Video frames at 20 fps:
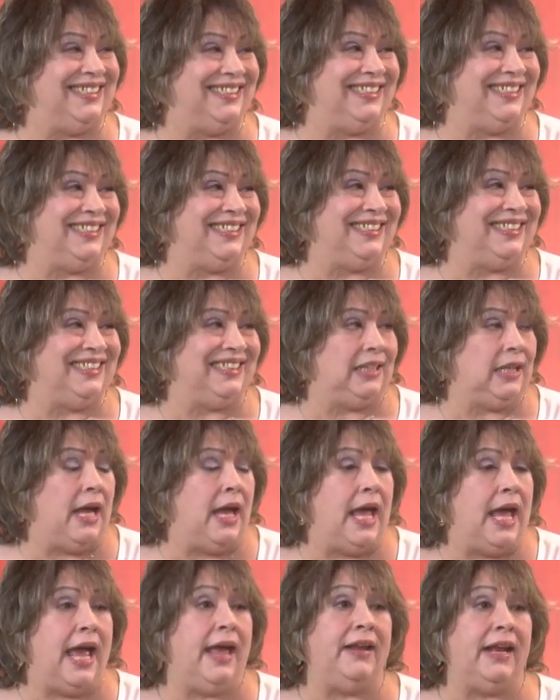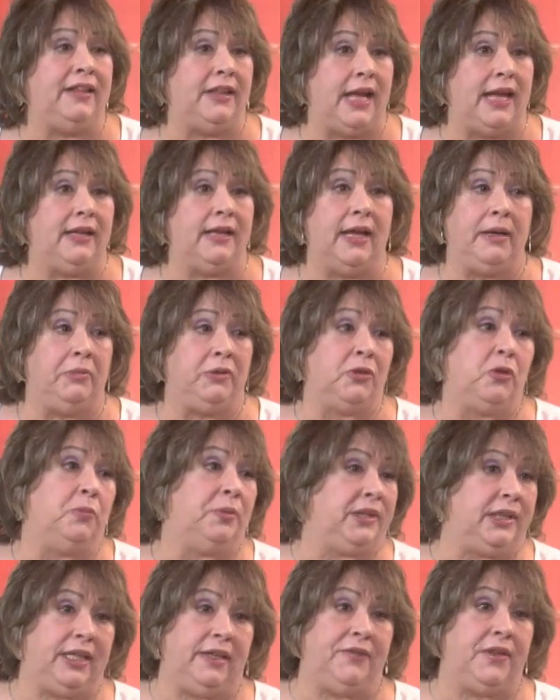and no, I, I, and I, I and I do
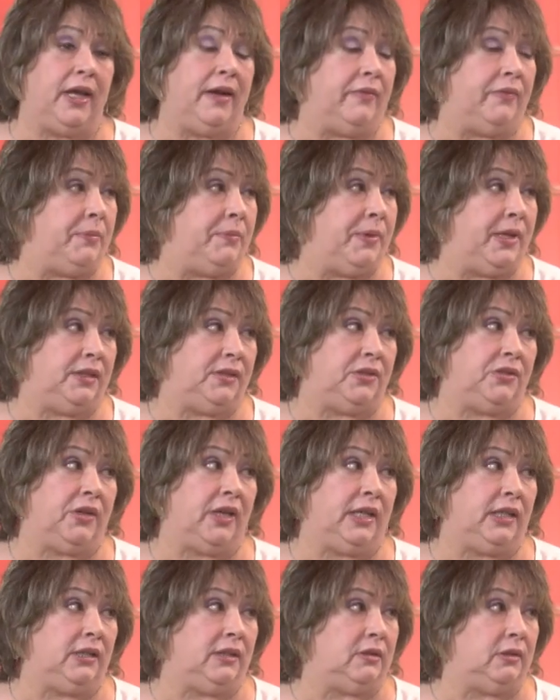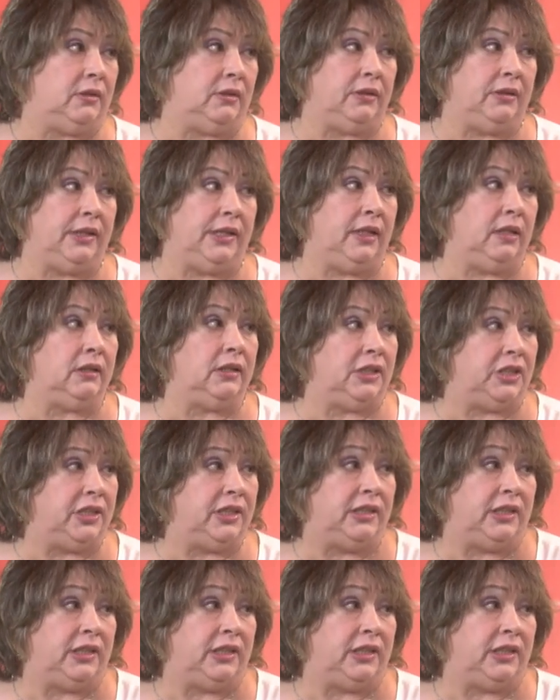believe that everybody's trying to learn English.